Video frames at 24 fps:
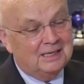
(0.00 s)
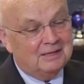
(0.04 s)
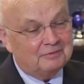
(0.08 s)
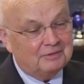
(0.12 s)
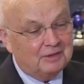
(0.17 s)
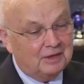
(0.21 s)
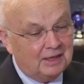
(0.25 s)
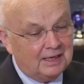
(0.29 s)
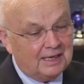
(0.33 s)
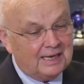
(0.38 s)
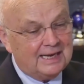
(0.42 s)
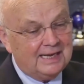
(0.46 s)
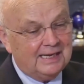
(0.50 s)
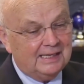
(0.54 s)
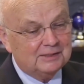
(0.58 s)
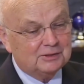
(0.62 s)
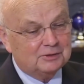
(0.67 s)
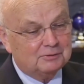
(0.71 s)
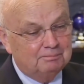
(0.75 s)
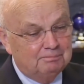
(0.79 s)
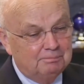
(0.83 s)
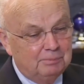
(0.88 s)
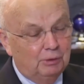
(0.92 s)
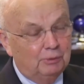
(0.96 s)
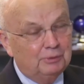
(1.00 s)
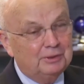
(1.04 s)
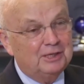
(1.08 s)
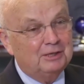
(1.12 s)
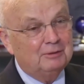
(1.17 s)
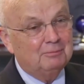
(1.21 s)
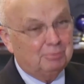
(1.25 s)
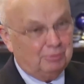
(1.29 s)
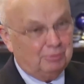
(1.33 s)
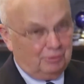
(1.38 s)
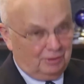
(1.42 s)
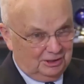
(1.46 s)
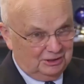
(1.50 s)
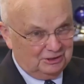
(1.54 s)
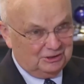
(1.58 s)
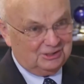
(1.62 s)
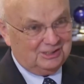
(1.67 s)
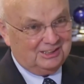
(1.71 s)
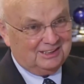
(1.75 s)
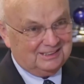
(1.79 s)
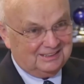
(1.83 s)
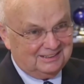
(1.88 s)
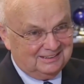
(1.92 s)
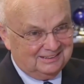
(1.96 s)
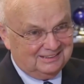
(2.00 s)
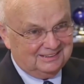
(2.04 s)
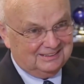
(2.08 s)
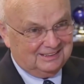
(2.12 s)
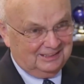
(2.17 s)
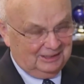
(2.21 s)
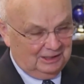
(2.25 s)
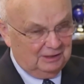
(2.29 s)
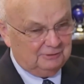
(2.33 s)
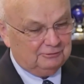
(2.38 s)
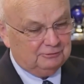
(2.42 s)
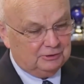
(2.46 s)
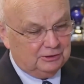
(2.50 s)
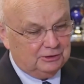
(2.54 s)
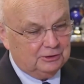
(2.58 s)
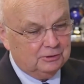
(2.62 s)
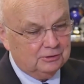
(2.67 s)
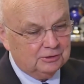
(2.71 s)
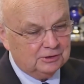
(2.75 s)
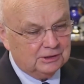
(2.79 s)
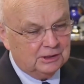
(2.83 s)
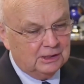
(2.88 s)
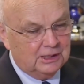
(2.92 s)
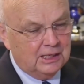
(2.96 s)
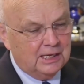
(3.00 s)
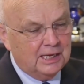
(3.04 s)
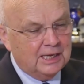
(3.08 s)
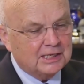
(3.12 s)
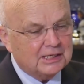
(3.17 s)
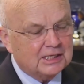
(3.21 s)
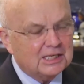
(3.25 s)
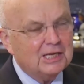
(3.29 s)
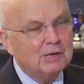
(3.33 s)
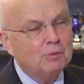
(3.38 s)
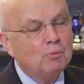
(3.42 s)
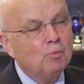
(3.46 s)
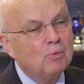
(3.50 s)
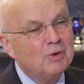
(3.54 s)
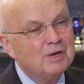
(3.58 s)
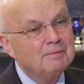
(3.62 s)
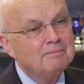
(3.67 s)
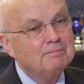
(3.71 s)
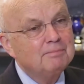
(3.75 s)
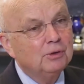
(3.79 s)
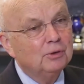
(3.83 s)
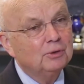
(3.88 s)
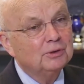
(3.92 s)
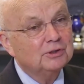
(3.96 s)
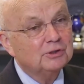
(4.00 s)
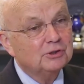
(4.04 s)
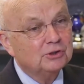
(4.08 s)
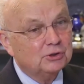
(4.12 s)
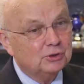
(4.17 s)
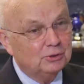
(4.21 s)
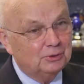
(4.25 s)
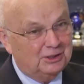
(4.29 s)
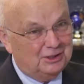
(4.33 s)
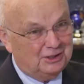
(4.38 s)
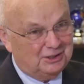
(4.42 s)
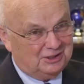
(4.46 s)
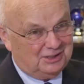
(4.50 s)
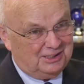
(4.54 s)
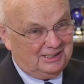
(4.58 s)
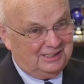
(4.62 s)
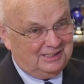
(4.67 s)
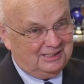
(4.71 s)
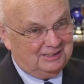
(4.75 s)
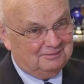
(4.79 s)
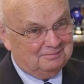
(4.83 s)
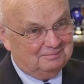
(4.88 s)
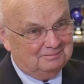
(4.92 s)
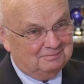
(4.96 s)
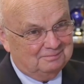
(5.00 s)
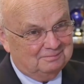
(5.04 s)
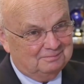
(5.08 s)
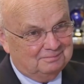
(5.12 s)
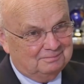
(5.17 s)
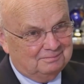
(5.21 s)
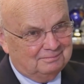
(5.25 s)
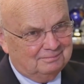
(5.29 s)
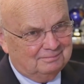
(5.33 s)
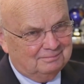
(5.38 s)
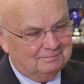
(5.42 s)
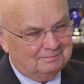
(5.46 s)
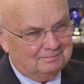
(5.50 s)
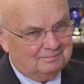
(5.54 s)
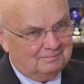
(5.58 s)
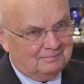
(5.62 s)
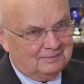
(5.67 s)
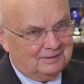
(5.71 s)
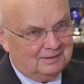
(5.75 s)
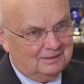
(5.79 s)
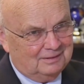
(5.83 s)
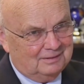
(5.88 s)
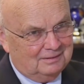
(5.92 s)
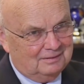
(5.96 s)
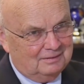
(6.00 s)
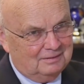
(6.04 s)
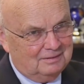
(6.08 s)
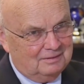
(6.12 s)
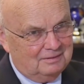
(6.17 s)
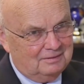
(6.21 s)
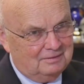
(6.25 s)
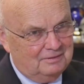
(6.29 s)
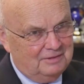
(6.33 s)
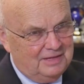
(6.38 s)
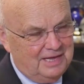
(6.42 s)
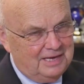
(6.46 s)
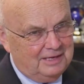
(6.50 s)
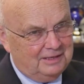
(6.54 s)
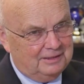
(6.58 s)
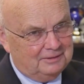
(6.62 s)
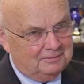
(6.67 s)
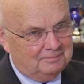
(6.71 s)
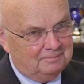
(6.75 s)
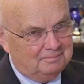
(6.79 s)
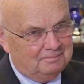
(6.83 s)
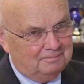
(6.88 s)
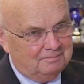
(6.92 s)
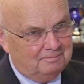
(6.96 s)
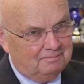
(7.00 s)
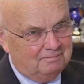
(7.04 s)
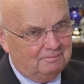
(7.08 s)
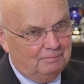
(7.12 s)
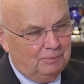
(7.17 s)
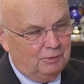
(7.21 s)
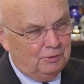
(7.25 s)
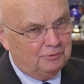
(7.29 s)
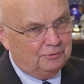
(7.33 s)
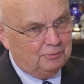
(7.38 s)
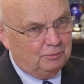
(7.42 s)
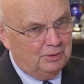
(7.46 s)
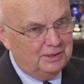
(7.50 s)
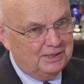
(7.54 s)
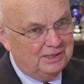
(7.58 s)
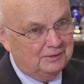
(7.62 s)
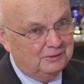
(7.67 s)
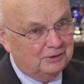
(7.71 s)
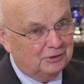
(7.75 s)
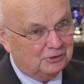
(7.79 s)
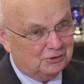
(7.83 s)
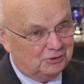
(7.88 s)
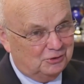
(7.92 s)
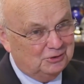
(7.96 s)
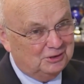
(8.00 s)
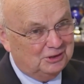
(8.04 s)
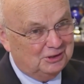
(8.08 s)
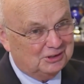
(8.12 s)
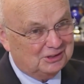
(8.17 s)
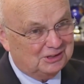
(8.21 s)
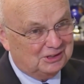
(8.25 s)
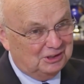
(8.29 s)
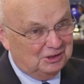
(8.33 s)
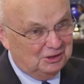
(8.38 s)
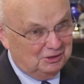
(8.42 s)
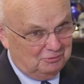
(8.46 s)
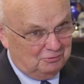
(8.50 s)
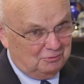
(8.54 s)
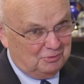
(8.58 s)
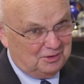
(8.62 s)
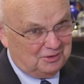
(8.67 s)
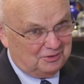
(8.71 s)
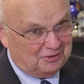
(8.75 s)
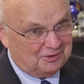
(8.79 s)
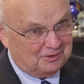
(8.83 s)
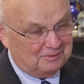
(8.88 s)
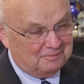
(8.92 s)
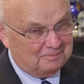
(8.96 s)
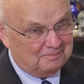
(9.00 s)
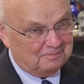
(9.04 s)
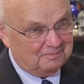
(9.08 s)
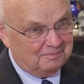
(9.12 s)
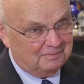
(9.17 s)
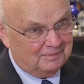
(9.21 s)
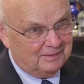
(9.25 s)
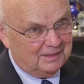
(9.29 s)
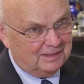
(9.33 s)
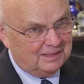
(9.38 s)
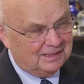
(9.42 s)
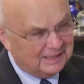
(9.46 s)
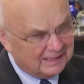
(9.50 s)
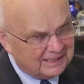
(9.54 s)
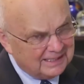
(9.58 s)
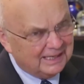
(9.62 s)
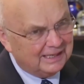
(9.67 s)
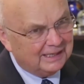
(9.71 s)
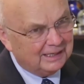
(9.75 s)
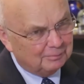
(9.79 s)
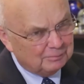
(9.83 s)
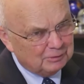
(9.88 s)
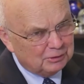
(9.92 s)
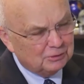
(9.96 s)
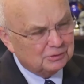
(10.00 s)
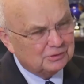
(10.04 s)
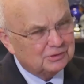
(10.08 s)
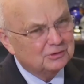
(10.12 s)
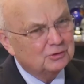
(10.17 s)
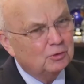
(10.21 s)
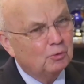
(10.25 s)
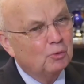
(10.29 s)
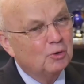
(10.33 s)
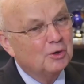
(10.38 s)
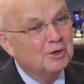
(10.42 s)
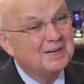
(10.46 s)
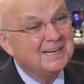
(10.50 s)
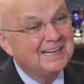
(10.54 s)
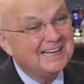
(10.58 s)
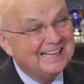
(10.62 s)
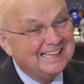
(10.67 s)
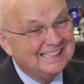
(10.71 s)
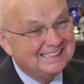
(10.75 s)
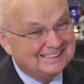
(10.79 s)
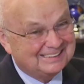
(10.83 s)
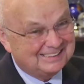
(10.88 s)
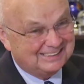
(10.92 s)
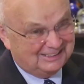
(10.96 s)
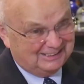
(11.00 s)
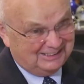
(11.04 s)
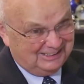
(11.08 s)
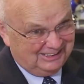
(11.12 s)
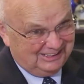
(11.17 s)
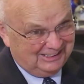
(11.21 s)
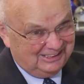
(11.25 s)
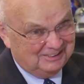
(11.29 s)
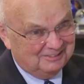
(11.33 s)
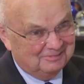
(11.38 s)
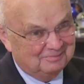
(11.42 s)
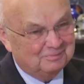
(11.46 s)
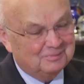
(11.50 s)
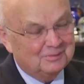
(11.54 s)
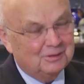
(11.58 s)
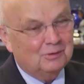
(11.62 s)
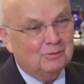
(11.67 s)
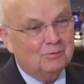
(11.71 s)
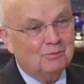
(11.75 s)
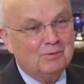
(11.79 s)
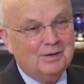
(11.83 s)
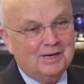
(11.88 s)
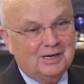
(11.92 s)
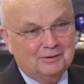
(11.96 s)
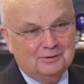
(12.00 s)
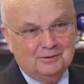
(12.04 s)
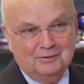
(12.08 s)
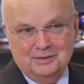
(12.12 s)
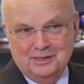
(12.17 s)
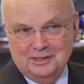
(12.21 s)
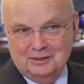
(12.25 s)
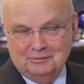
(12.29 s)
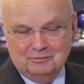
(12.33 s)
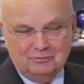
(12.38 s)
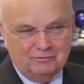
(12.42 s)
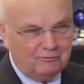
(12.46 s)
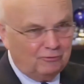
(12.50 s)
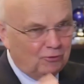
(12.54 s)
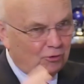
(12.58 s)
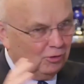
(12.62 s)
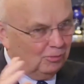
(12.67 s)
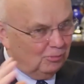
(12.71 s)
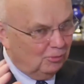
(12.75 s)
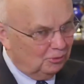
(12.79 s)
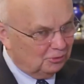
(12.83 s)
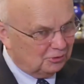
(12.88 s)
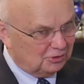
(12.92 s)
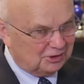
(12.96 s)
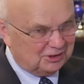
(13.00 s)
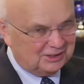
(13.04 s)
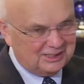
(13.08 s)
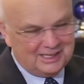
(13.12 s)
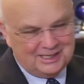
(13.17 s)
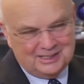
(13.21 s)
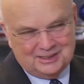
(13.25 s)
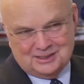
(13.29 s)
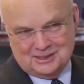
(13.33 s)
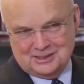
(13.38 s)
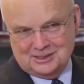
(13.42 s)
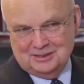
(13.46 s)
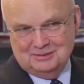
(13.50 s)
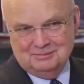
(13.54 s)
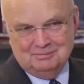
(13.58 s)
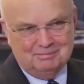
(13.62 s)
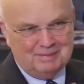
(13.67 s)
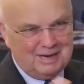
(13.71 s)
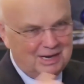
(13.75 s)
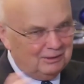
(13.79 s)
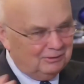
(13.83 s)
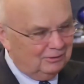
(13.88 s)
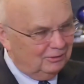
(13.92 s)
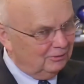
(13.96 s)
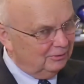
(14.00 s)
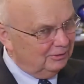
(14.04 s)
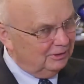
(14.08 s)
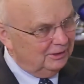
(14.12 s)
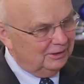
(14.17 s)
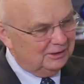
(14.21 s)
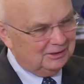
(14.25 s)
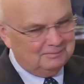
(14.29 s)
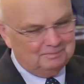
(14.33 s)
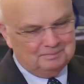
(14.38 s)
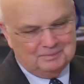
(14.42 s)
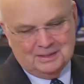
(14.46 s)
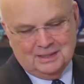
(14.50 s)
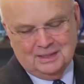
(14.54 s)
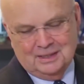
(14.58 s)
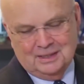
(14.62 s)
the last building project left here is, can we build a Sunnistan that both we and the Sunnis can live with? And again, I'm using the word entity rather than formal states and boundaries and